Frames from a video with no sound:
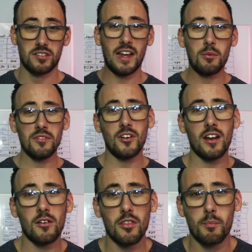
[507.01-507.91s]
so now we've
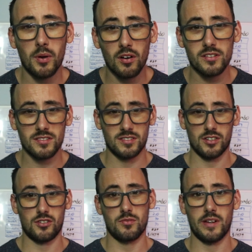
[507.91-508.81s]
got all the parts
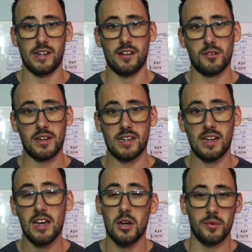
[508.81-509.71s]
situated,
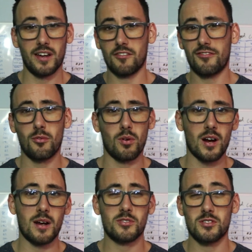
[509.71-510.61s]
okay? We got four
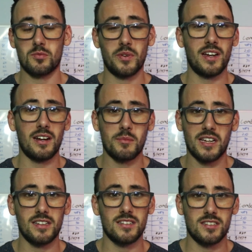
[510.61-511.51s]
options, we gotta
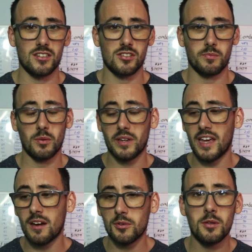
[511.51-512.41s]
make a decision, but we
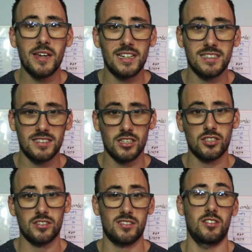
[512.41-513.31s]
can't really make a
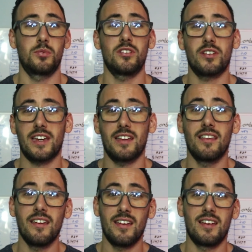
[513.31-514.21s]
decision until we look
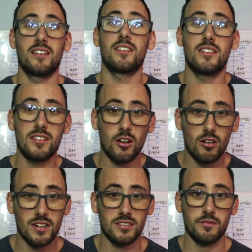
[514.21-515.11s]
at the
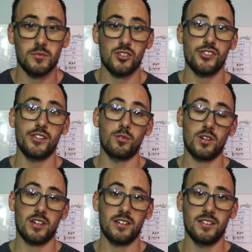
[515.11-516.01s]
cost of machine
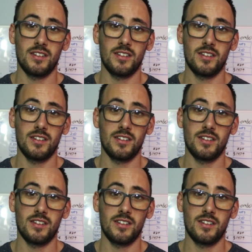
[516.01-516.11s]
work.